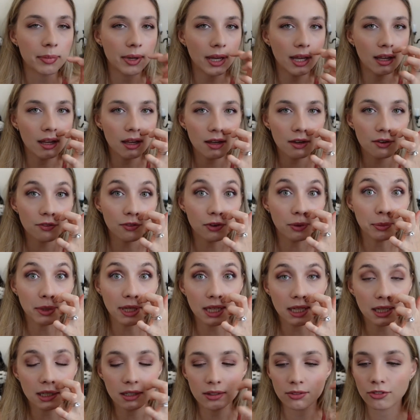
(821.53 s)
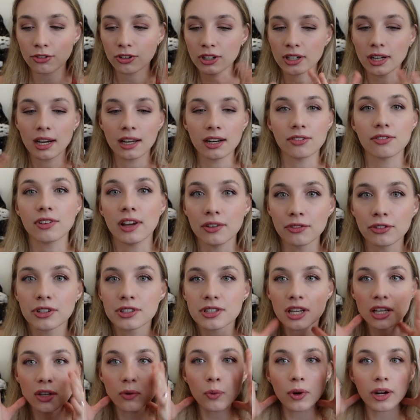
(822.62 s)
But for me, for kind of
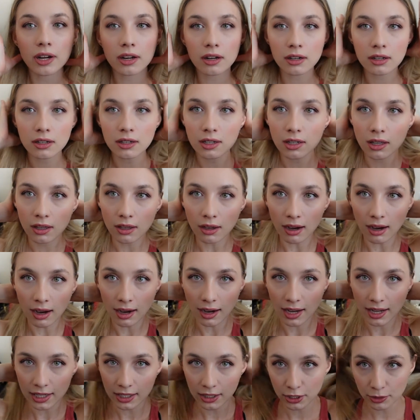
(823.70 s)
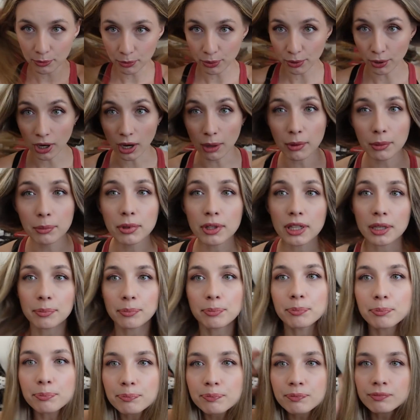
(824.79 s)
everyday wear, I could probably
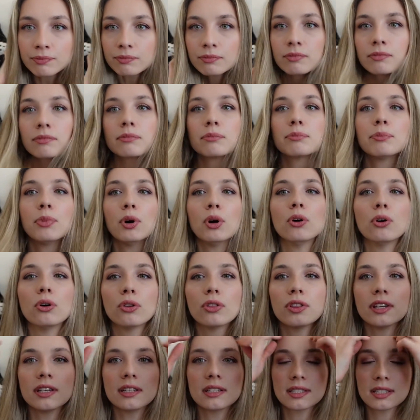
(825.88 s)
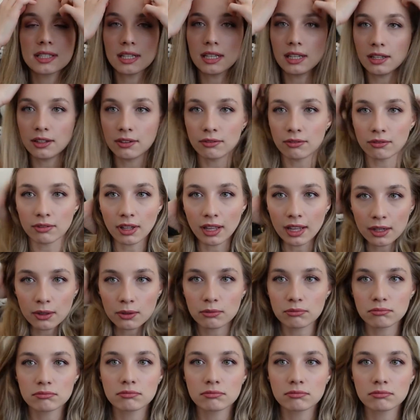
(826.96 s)
pull this in like